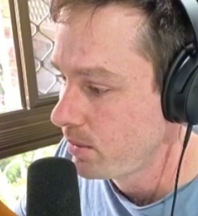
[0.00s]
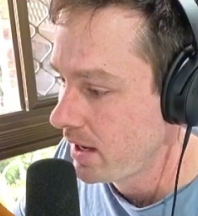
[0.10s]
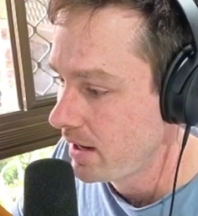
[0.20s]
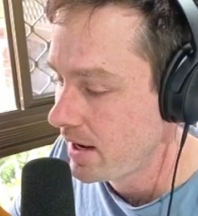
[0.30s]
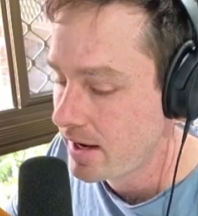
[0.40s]

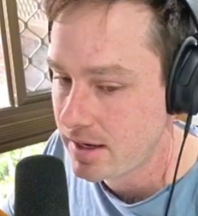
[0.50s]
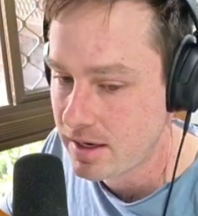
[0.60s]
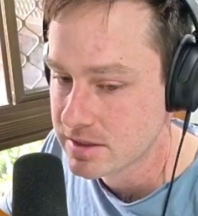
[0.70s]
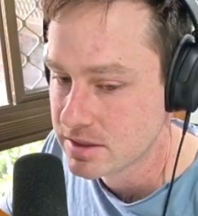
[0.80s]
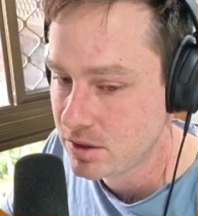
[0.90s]
had
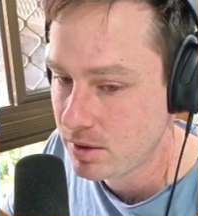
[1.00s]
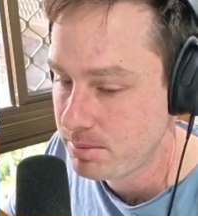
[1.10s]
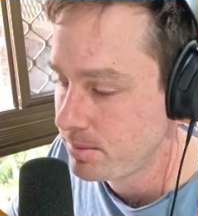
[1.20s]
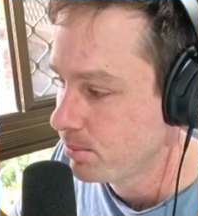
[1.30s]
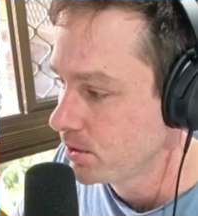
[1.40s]
AR
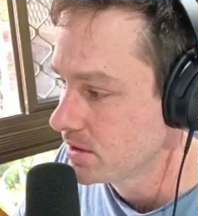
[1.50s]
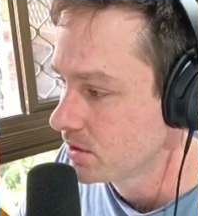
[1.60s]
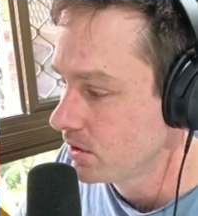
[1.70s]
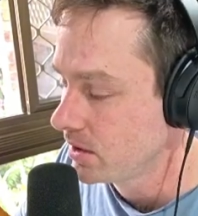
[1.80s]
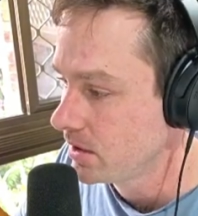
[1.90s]
slop
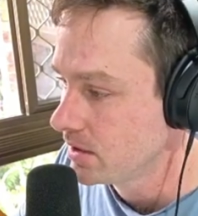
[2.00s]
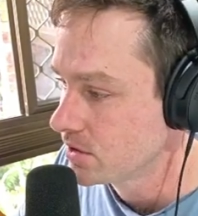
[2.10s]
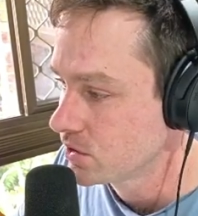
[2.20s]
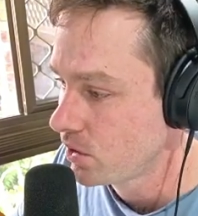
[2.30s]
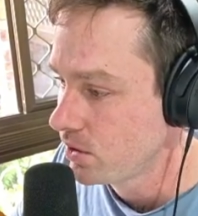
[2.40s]
imprinted on a soda